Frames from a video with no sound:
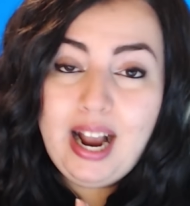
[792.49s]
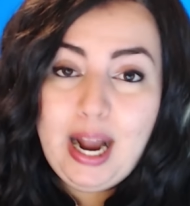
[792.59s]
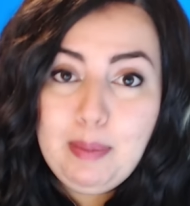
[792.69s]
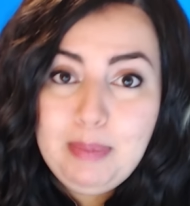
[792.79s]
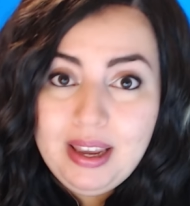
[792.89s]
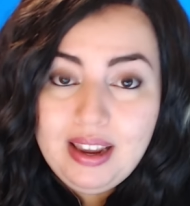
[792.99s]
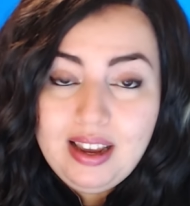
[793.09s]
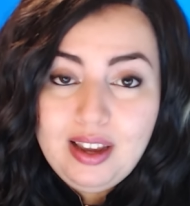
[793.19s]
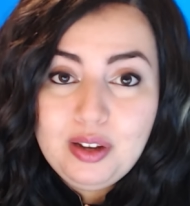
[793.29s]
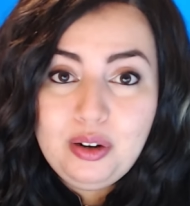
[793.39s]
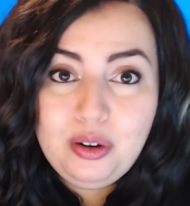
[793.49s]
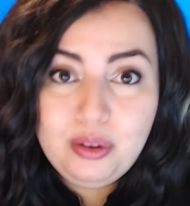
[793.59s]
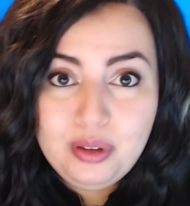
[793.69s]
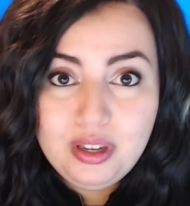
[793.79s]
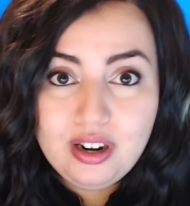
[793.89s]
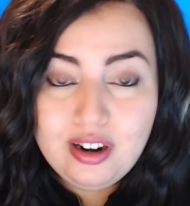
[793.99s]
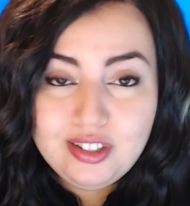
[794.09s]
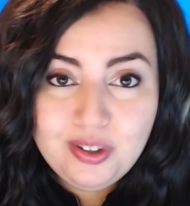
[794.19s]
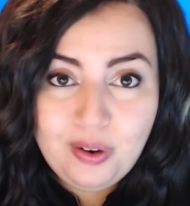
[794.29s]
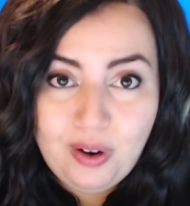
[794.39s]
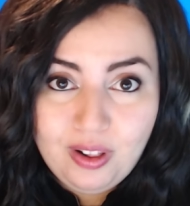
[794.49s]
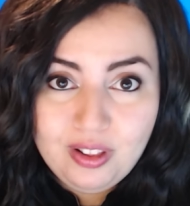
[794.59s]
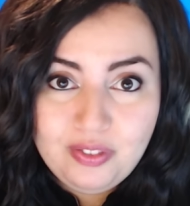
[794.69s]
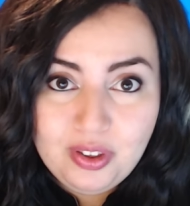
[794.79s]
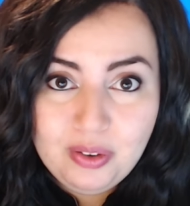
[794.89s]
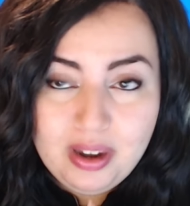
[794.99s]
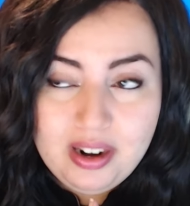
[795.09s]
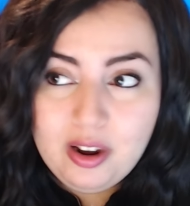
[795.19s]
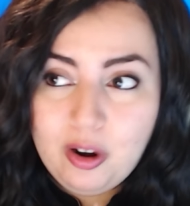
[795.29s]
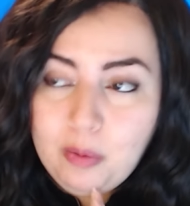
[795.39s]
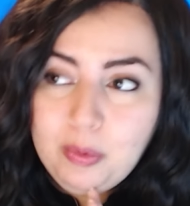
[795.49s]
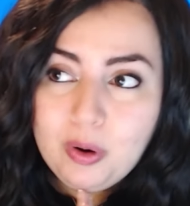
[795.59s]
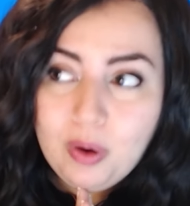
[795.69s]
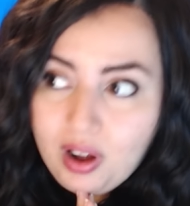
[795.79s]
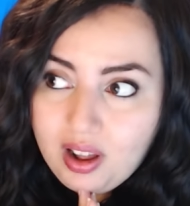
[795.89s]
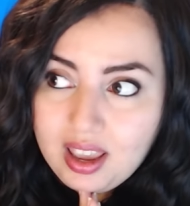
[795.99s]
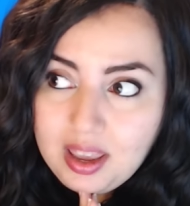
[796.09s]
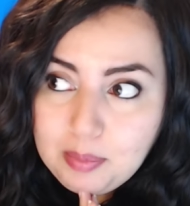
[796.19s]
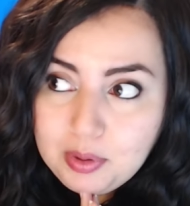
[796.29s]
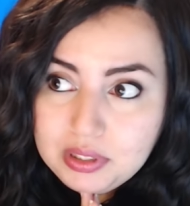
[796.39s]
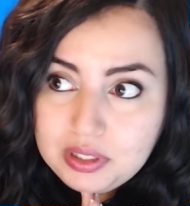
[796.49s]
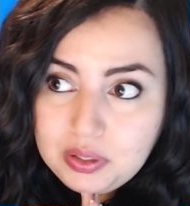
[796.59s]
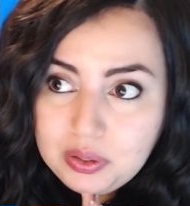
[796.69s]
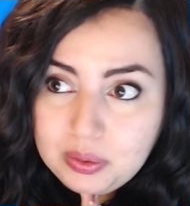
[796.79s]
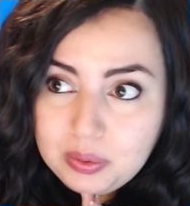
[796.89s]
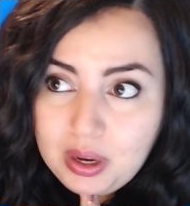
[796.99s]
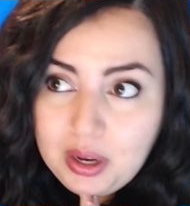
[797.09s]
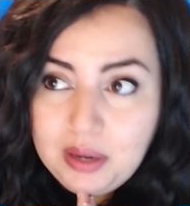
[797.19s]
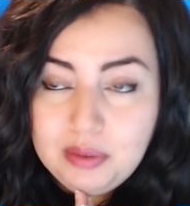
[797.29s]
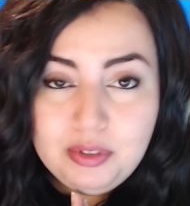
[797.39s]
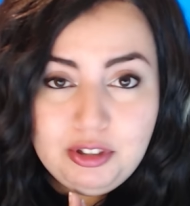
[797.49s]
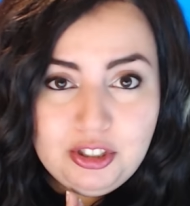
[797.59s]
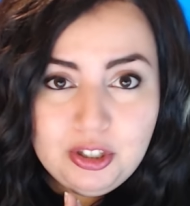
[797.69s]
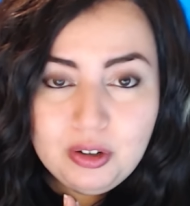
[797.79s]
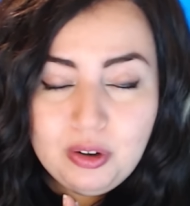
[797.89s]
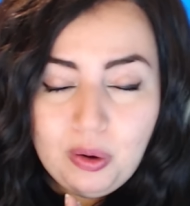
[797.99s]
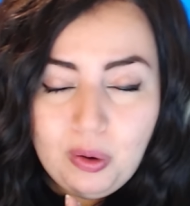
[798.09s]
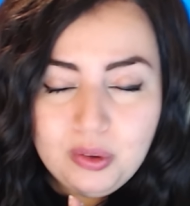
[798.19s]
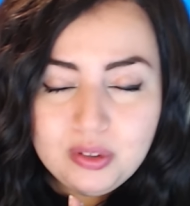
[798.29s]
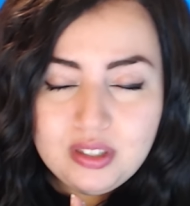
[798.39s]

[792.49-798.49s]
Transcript: Happy New Year to all of you, and I hope you're all able to reach your goals.